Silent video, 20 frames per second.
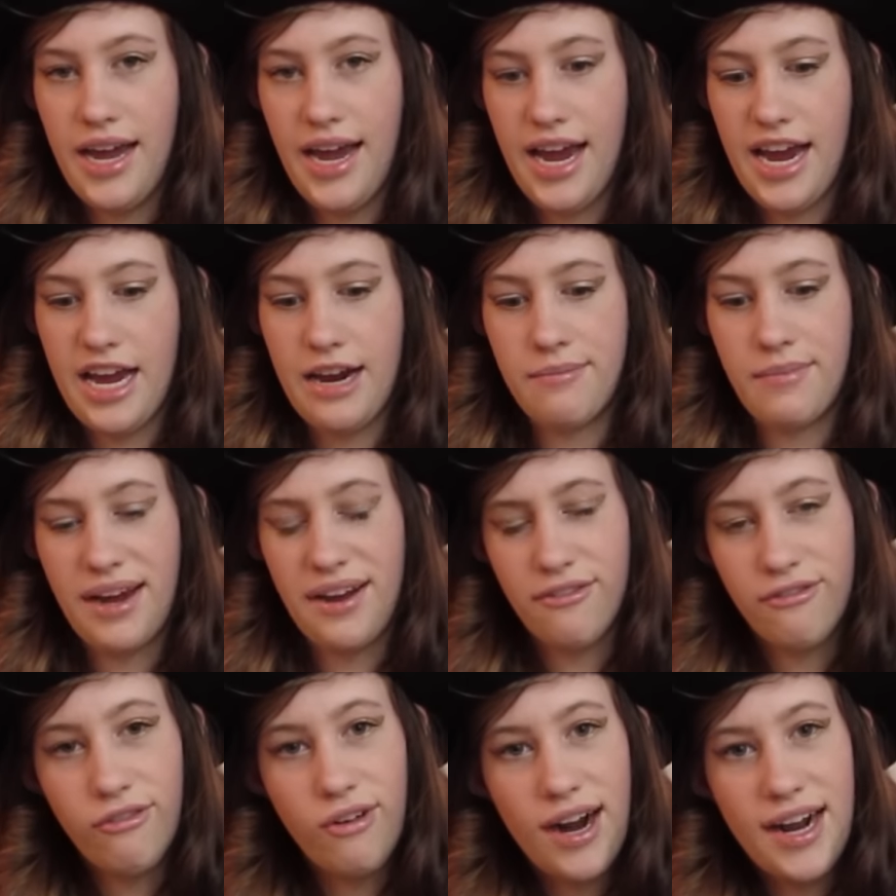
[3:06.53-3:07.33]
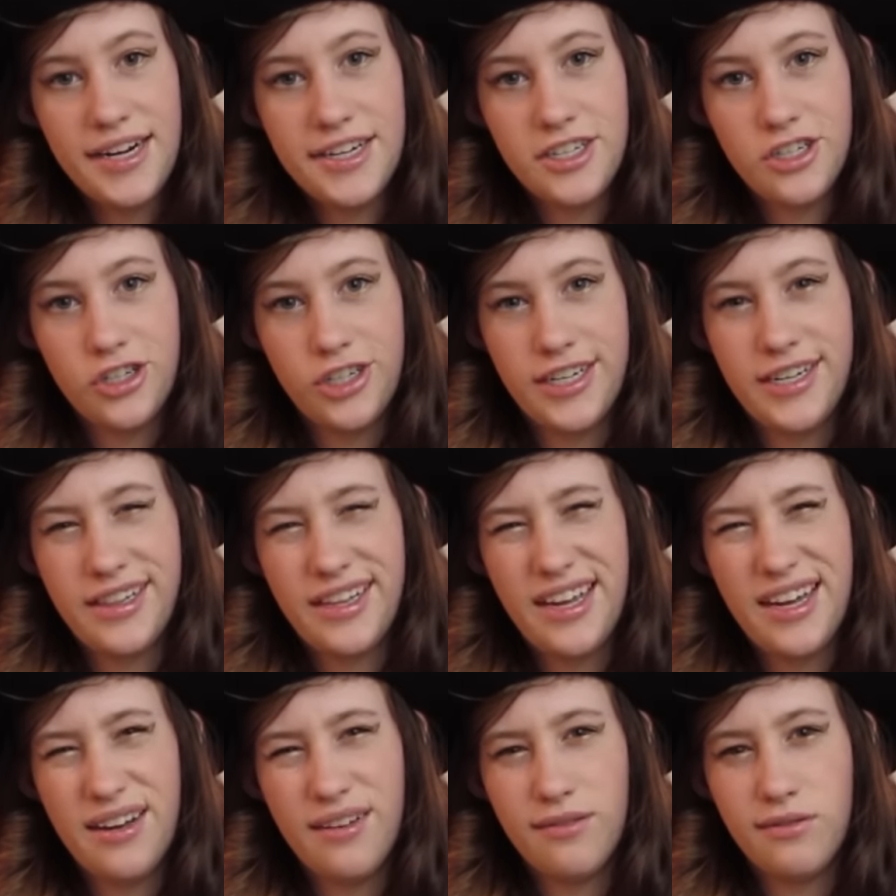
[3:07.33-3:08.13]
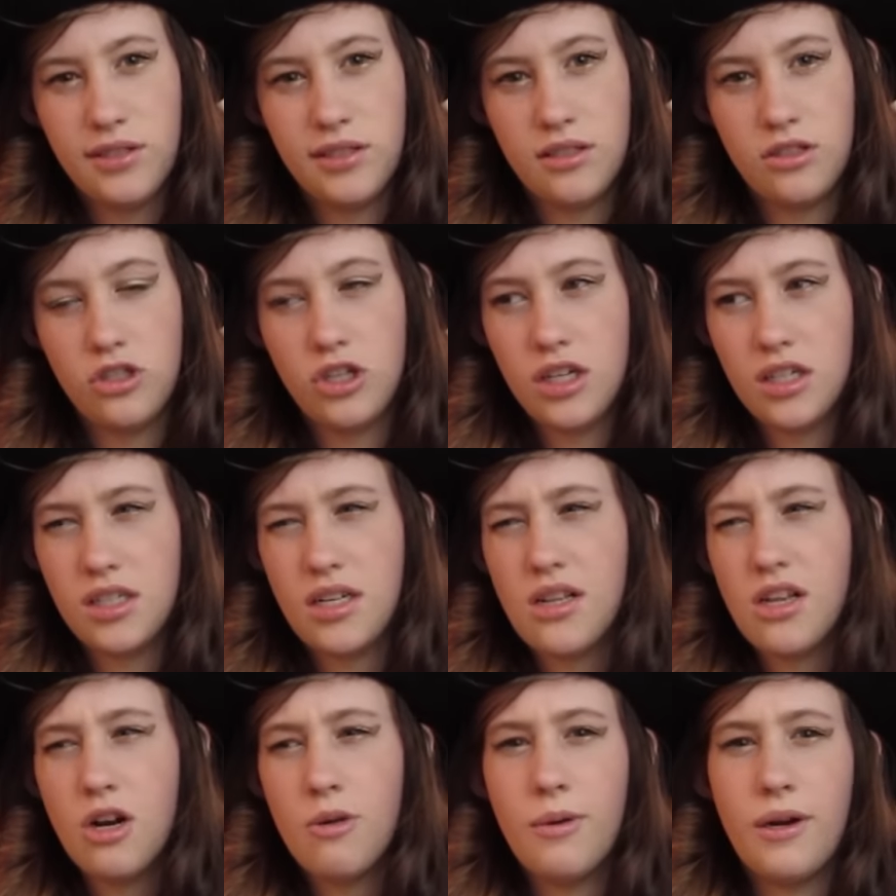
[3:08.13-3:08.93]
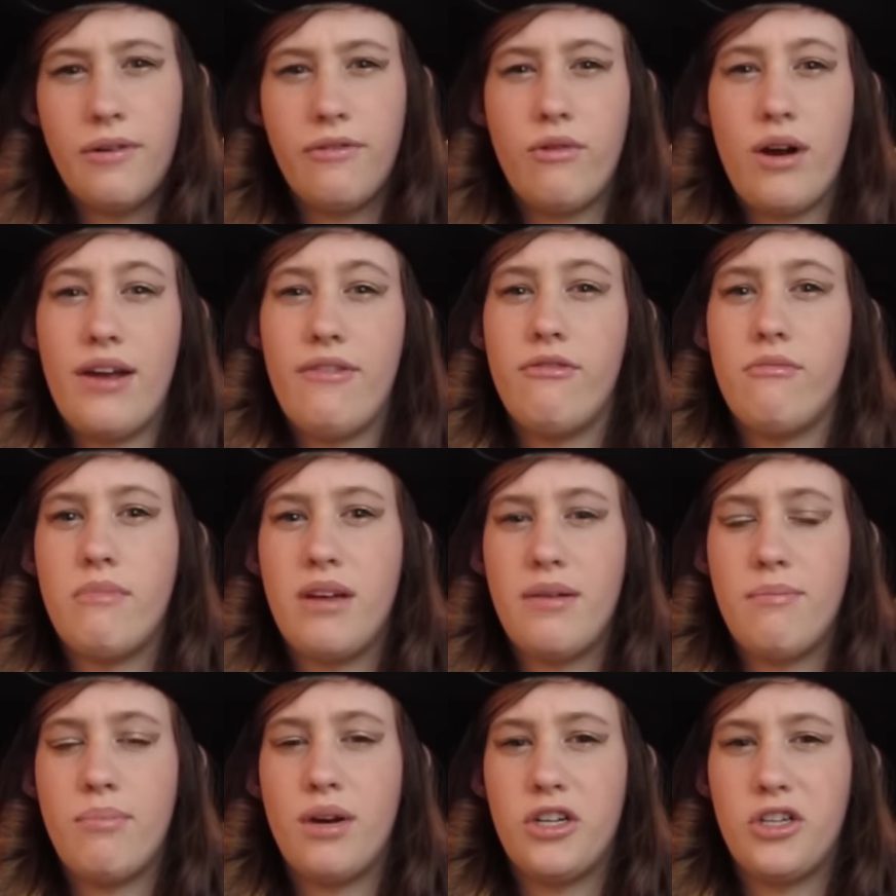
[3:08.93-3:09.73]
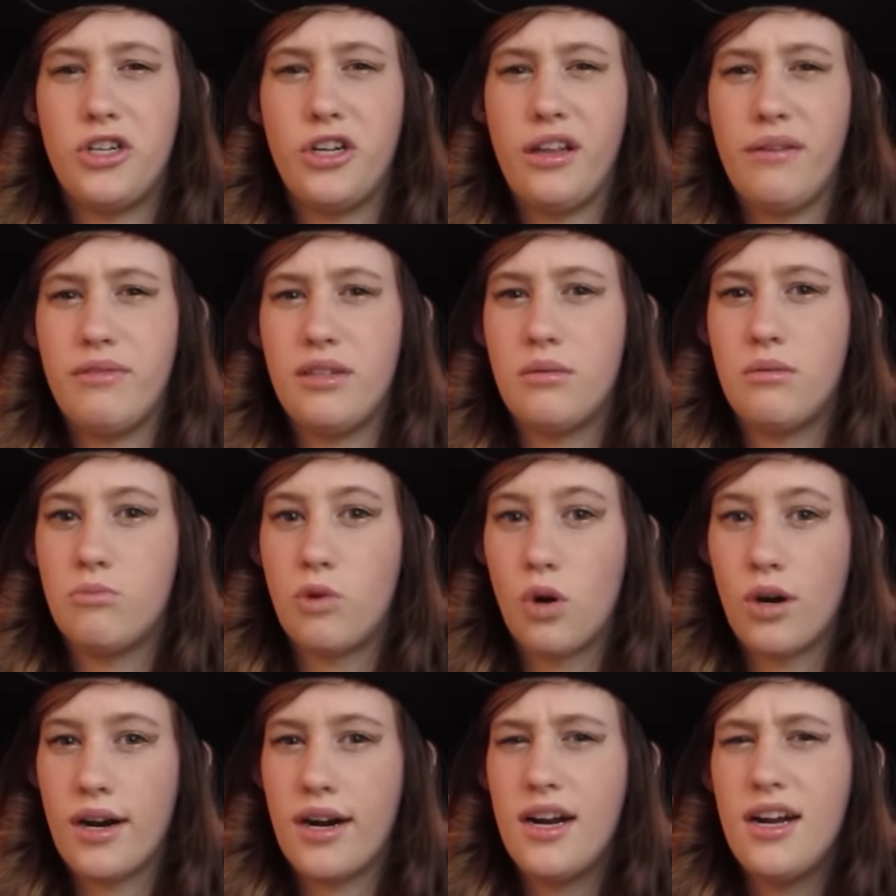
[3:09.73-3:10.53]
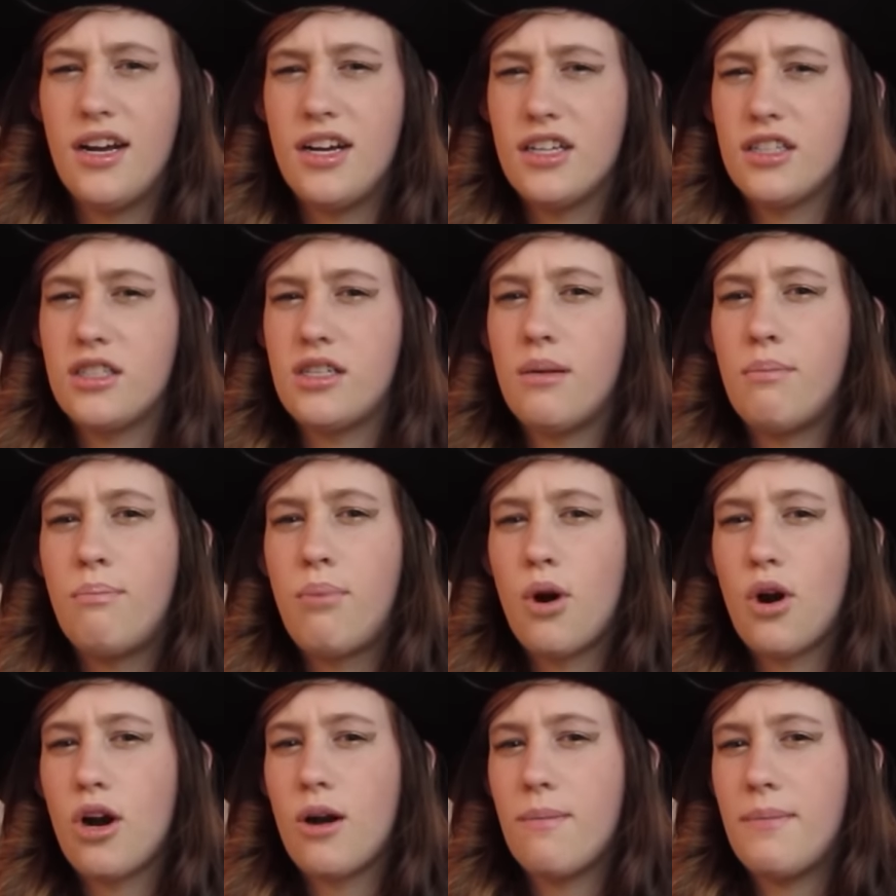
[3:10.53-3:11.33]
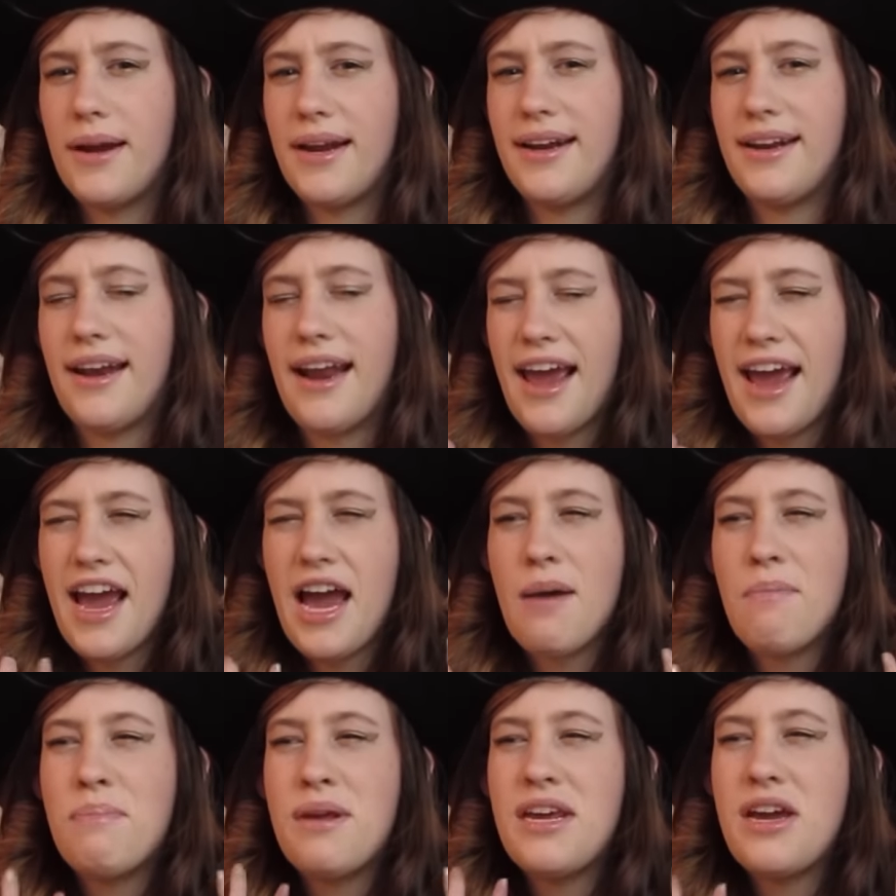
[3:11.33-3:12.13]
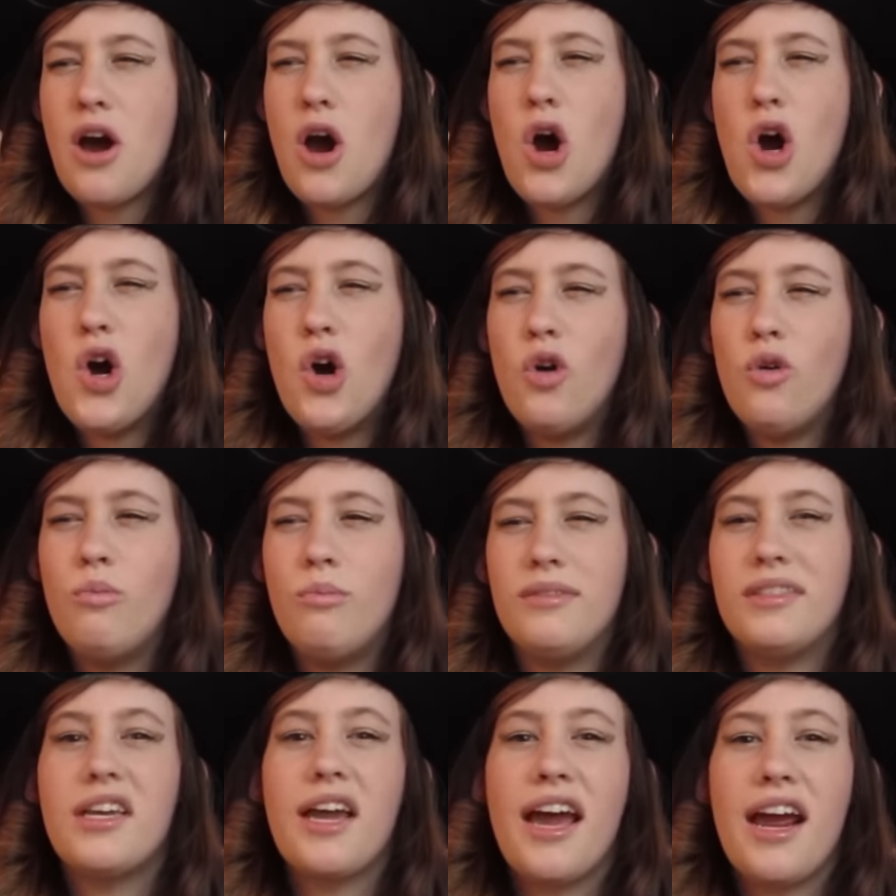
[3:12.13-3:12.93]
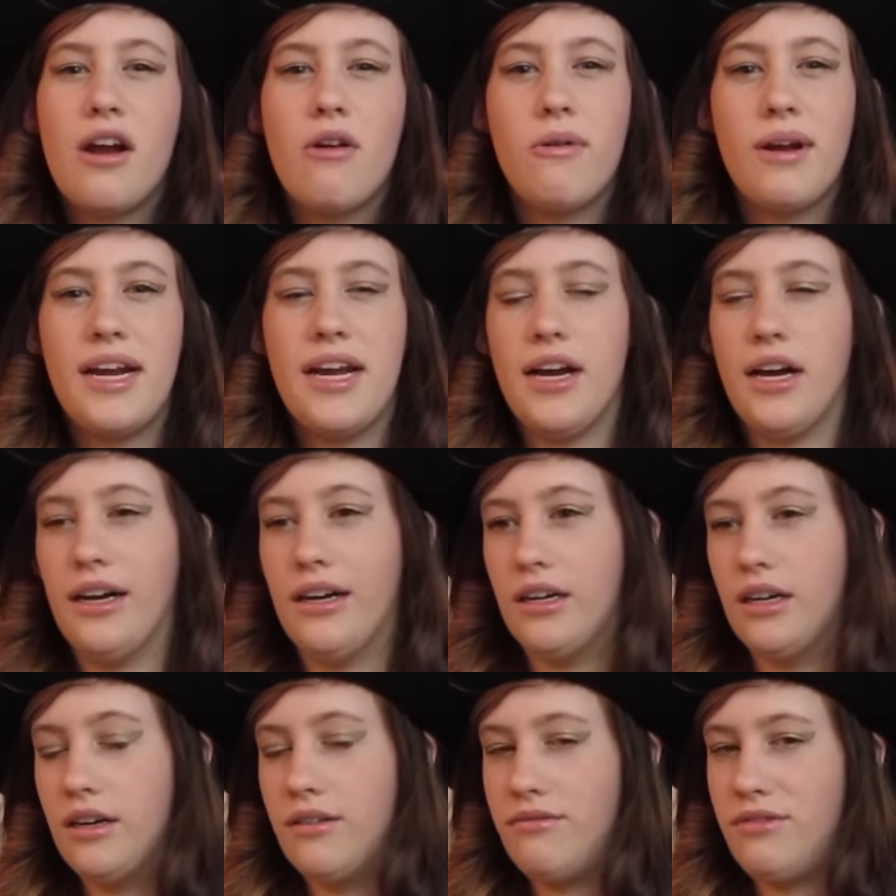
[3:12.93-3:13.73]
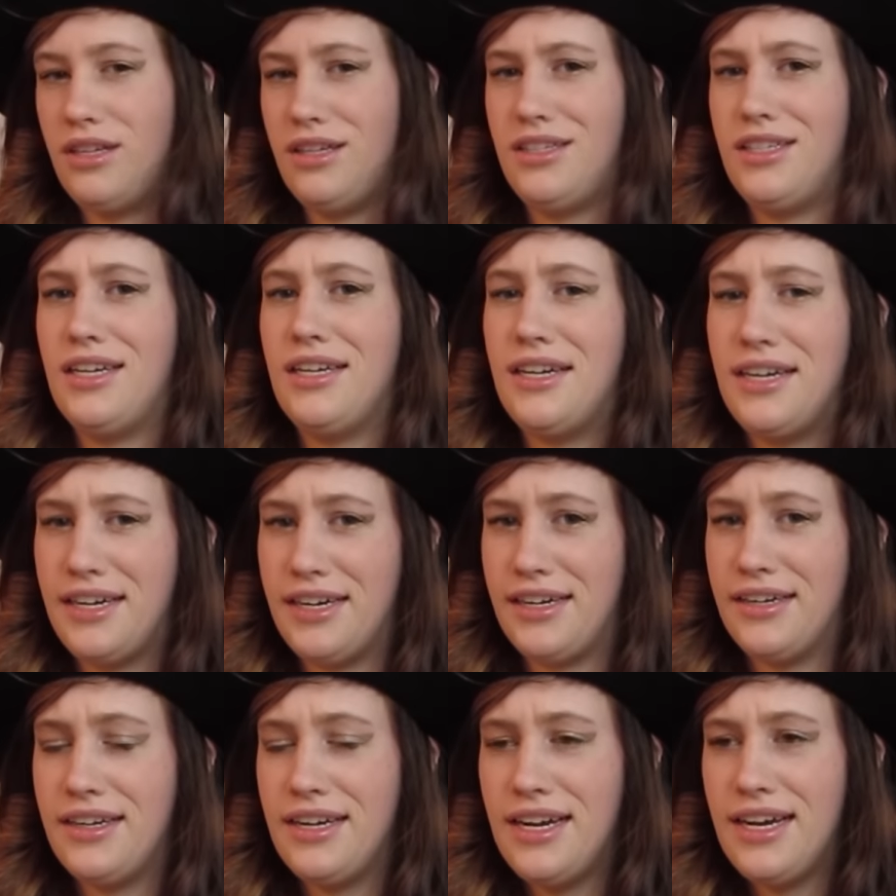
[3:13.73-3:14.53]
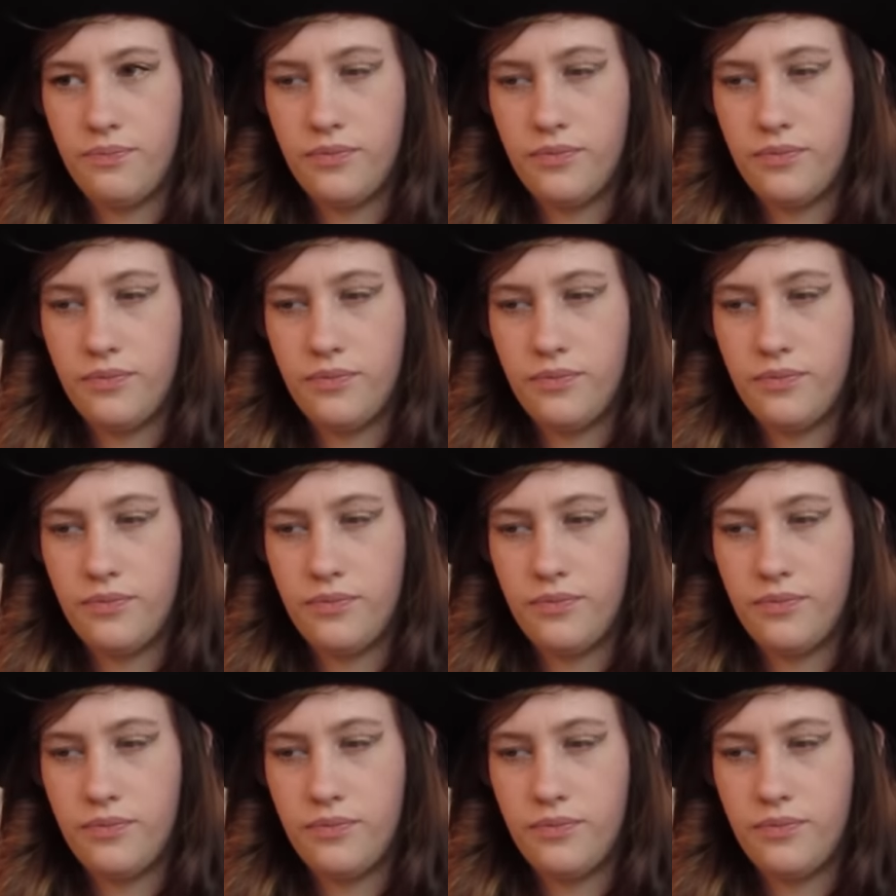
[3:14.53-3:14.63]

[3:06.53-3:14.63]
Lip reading: And my friend, she lives just a little bit away from me, but she lives in a more suburban, happy homes area of the city.